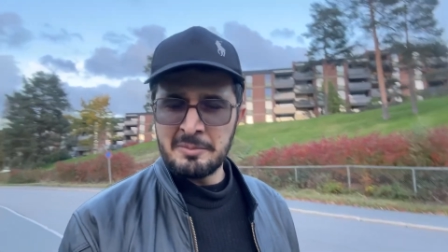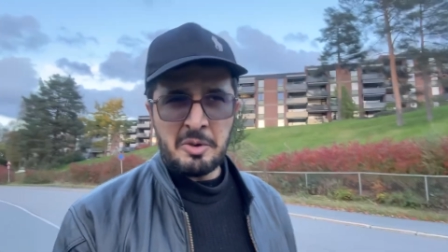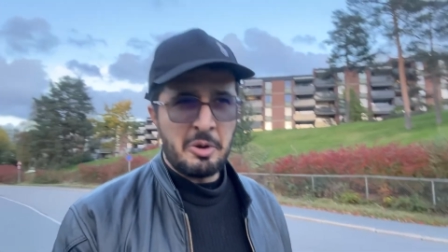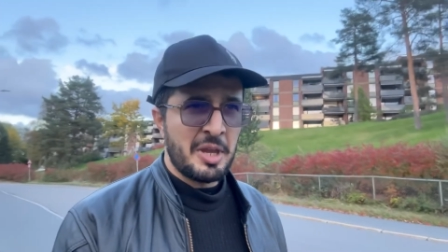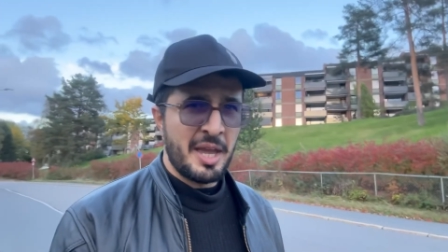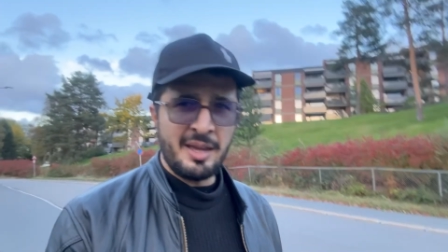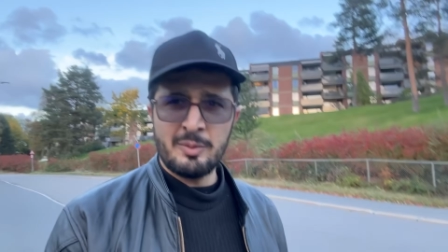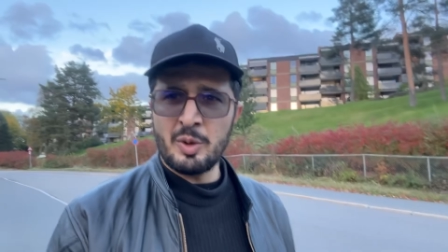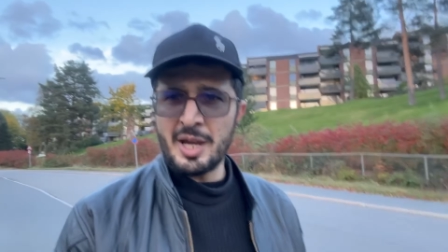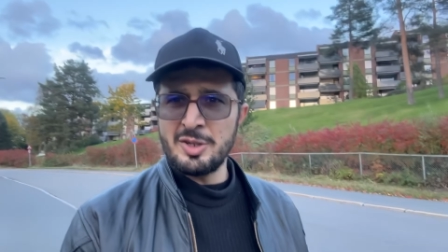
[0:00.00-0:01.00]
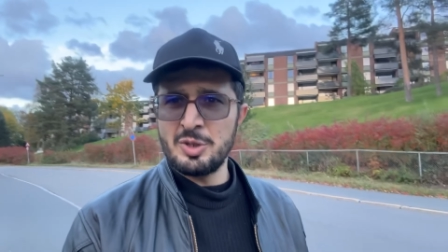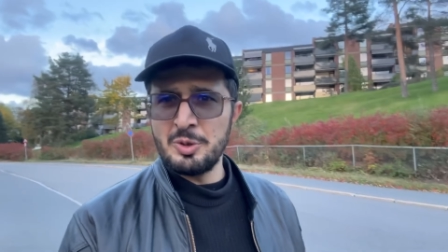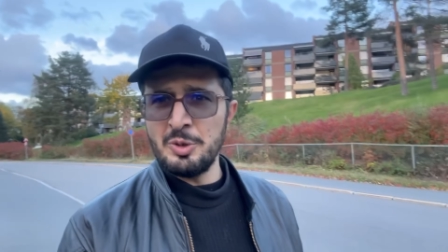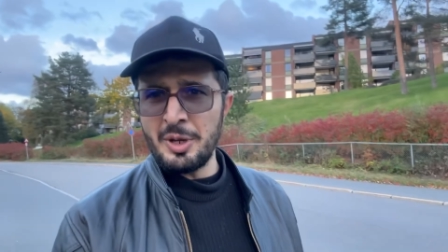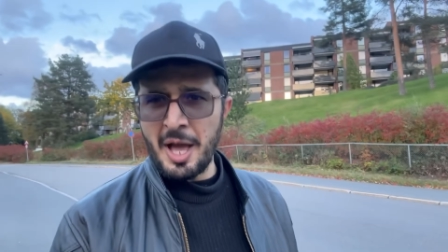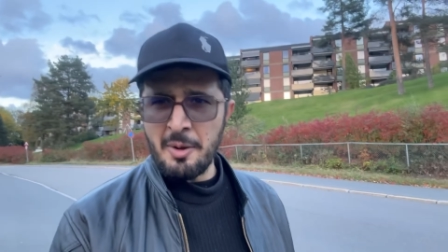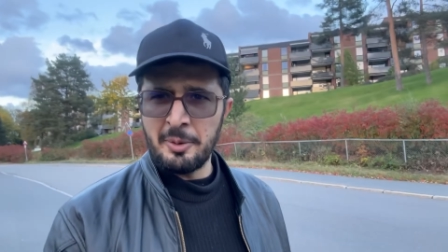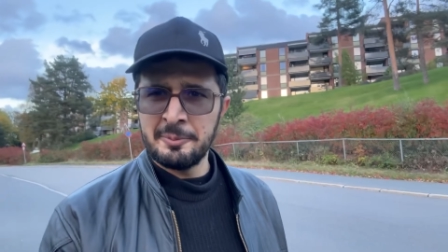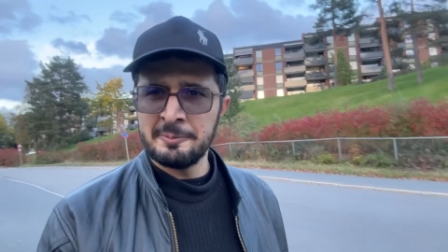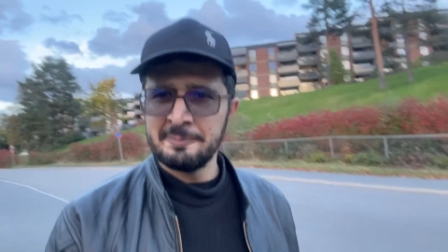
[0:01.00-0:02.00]
okay what i should do now
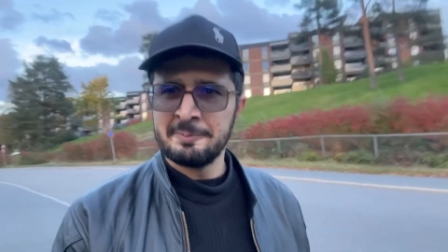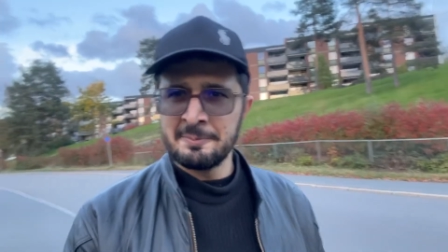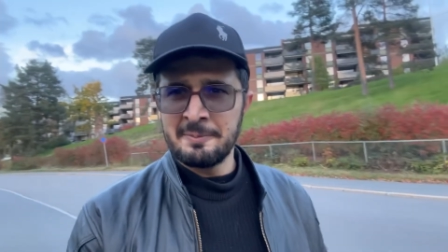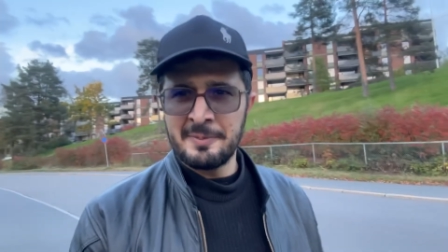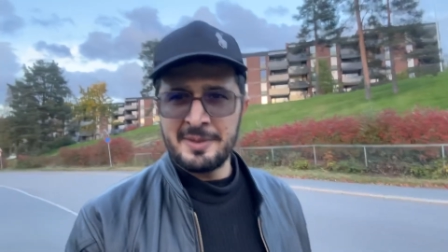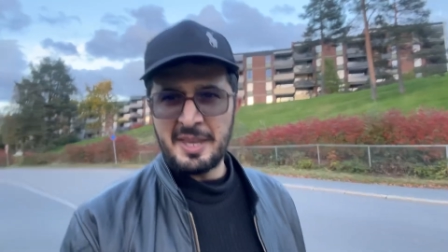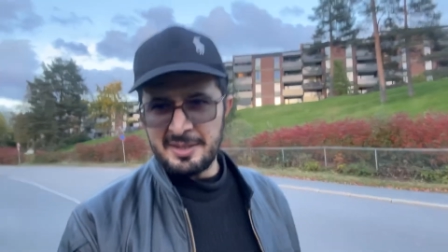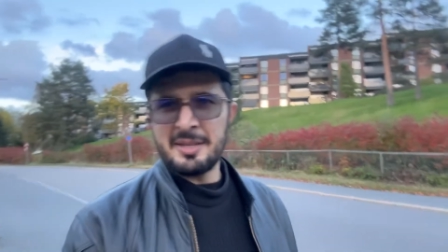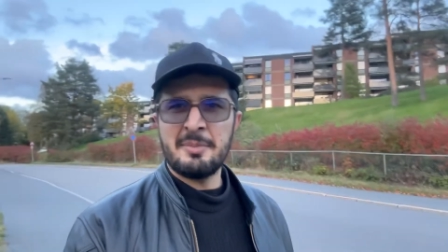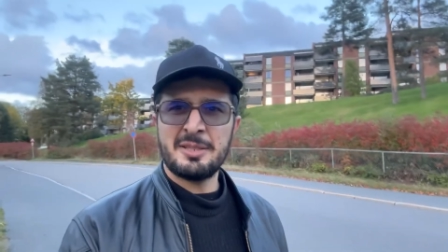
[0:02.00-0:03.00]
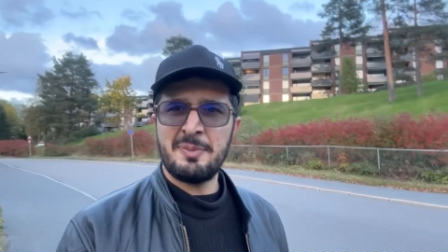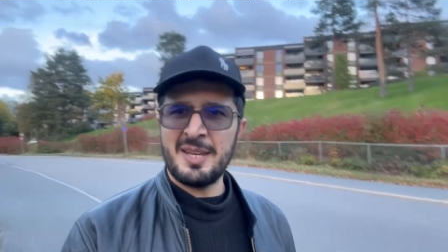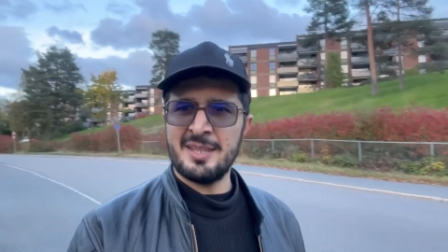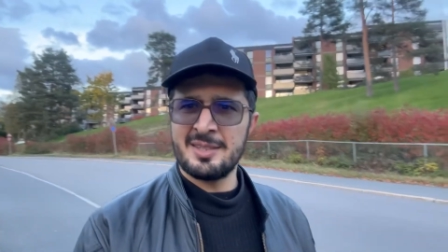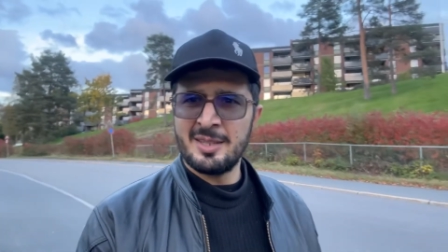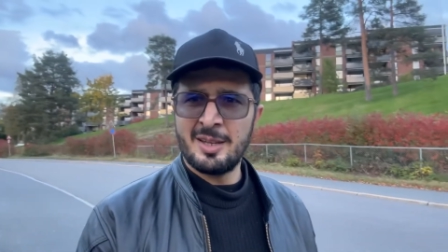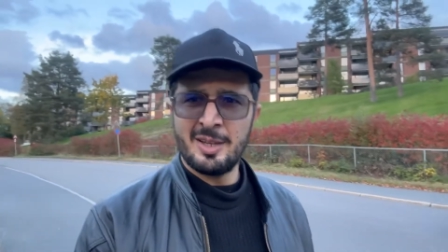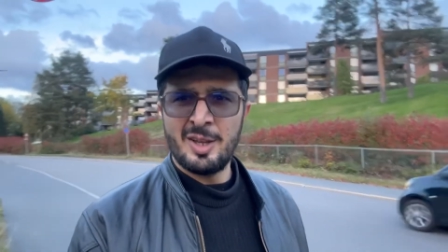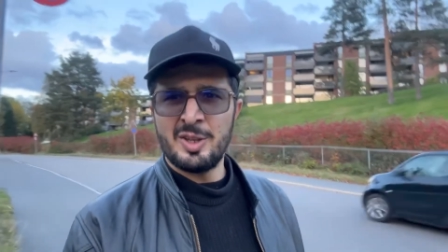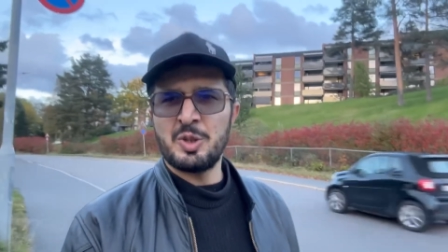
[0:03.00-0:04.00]
gain some experience
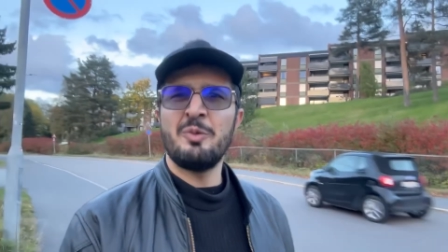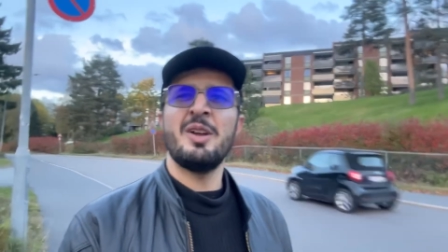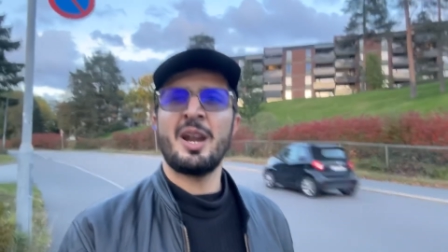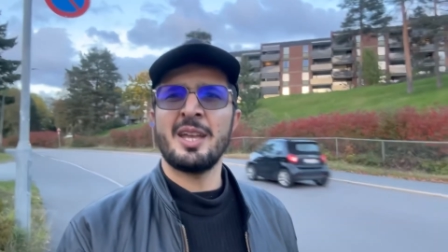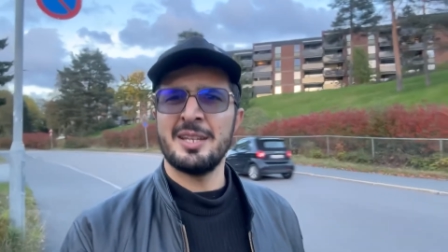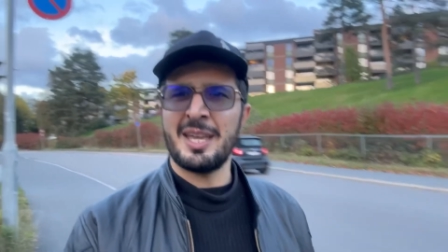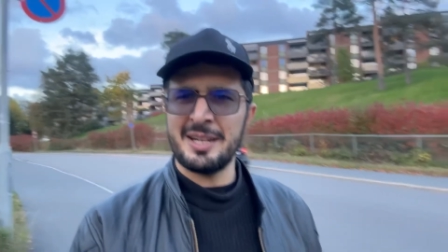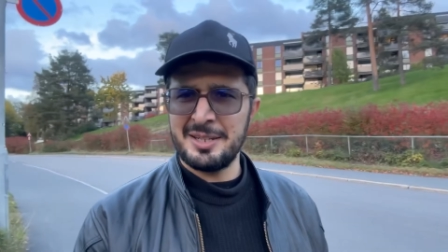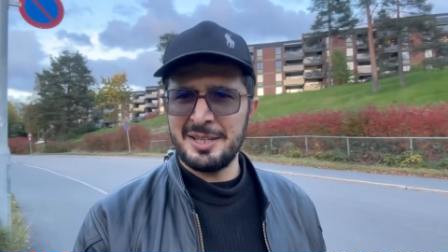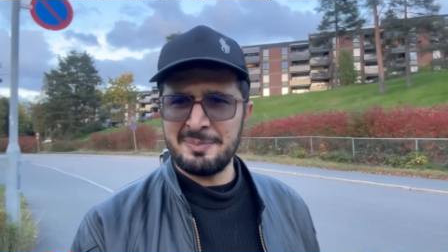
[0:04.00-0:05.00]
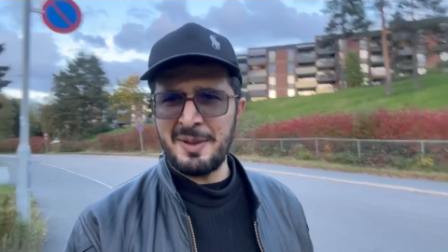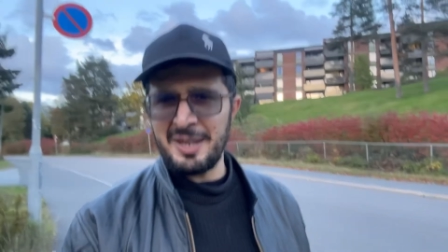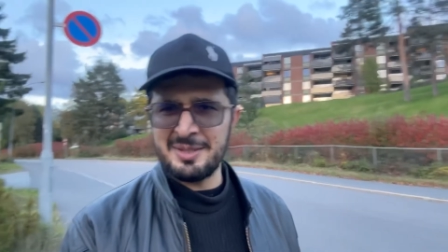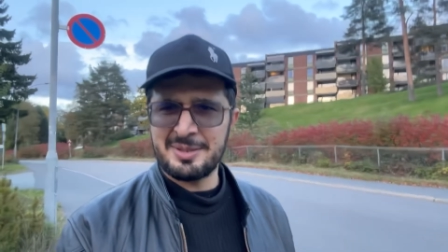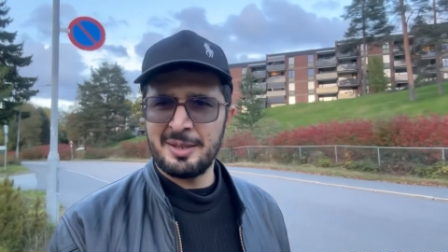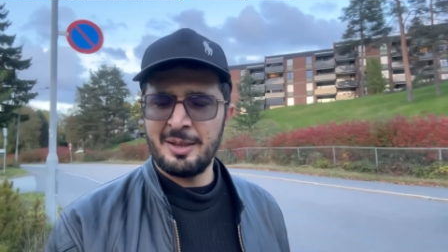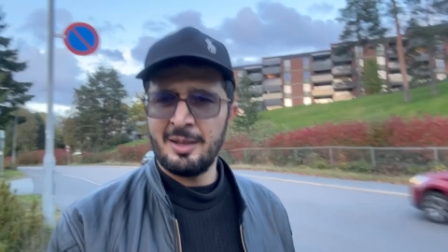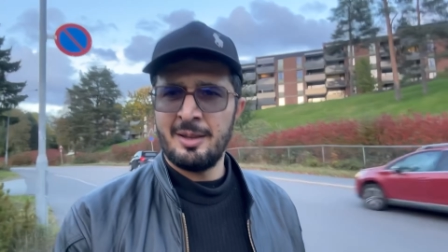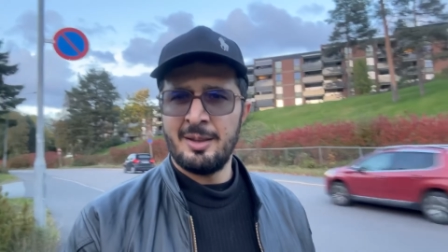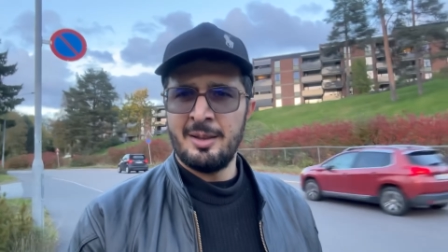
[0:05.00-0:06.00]
so where i can get an experience
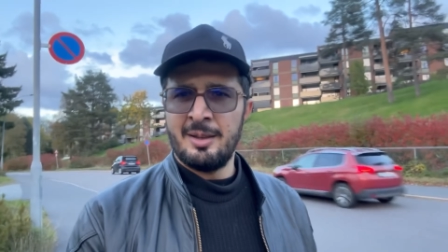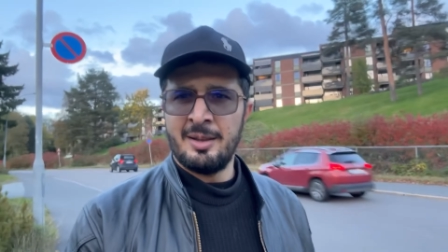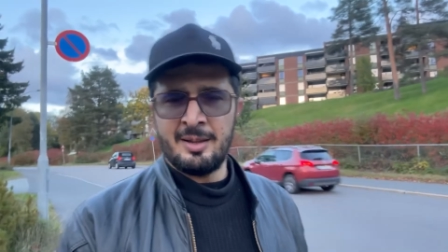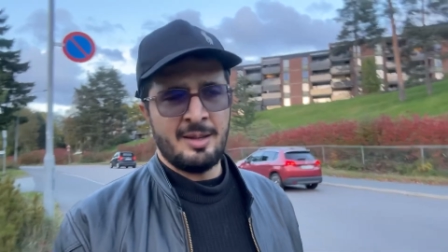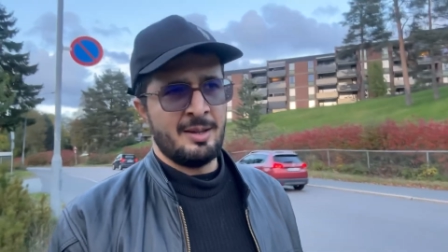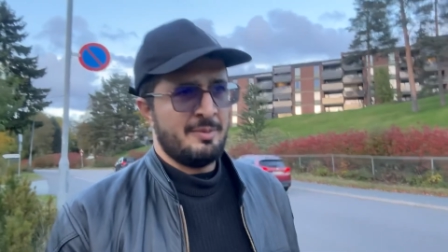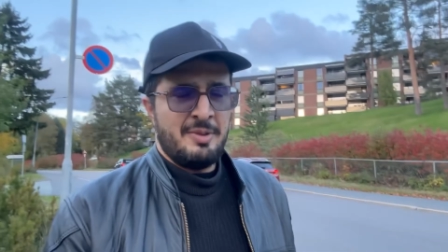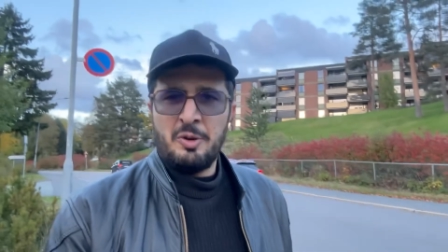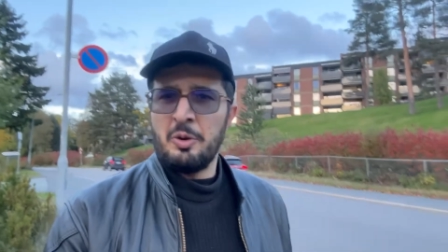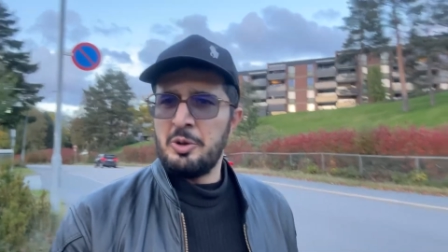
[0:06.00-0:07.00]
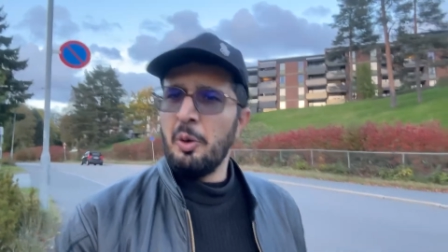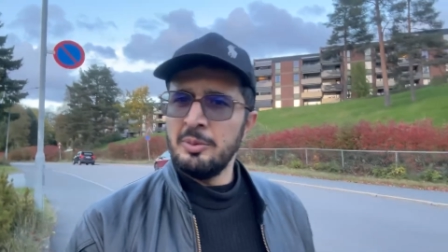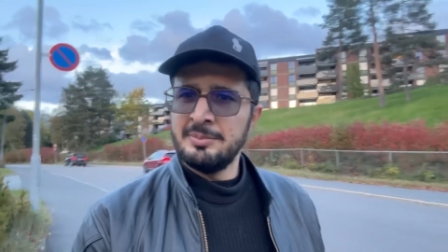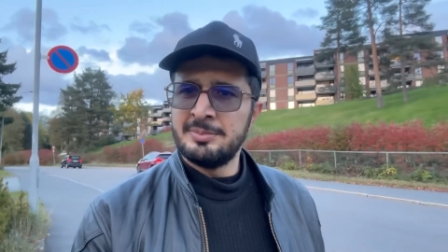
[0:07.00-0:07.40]
we don't know